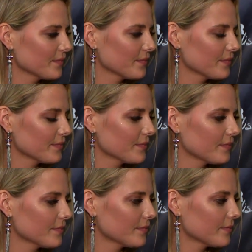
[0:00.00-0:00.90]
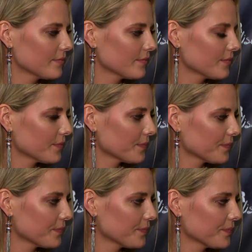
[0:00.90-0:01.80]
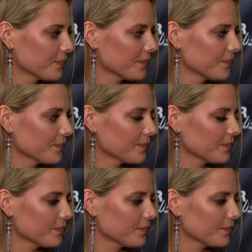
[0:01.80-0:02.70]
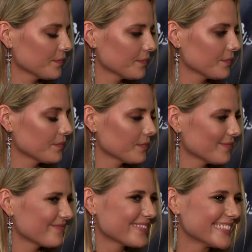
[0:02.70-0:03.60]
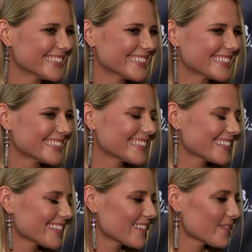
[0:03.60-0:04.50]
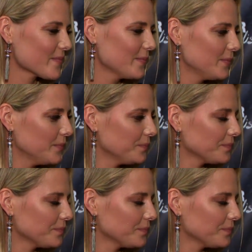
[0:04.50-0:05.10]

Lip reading: (not speaking)